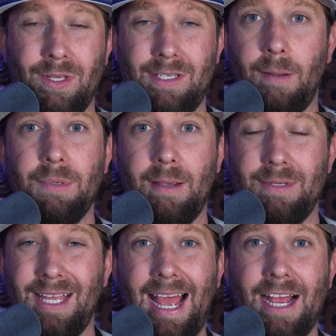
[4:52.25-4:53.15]
when
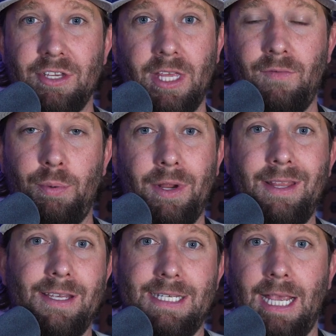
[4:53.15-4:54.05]
sometimes they actually even put
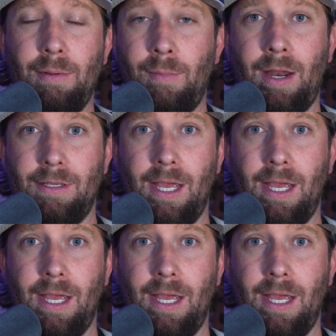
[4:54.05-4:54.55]
in the same amount of